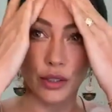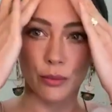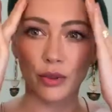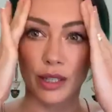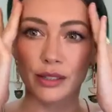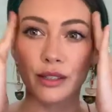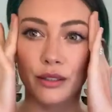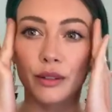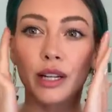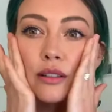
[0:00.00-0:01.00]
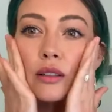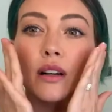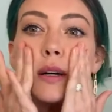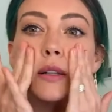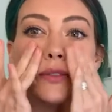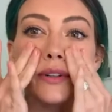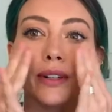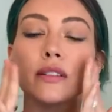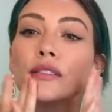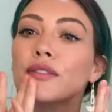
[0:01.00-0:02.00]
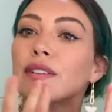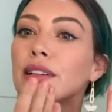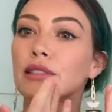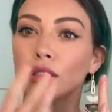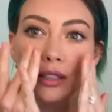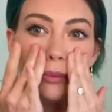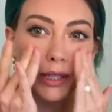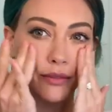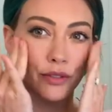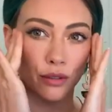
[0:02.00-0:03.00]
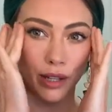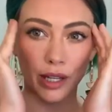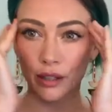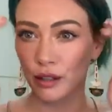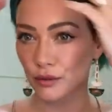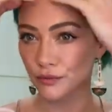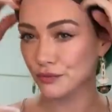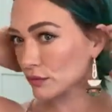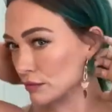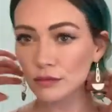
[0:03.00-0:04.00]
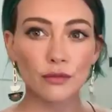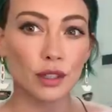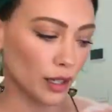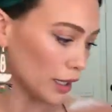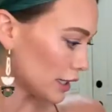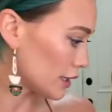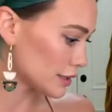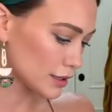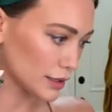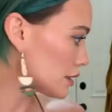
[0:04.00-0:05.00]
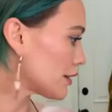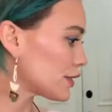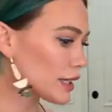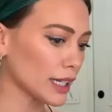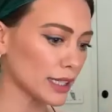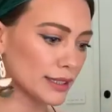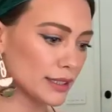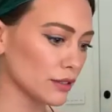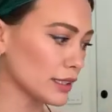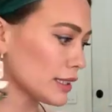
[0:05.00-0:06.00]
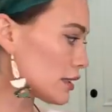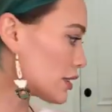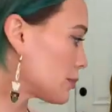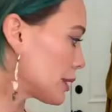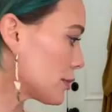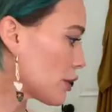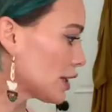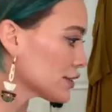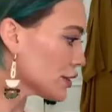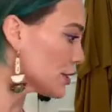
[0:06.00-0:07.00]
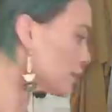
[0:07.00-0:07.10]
You can press it around all over your face a little bit if you like. And I feel like I still need a little bit of bronzer.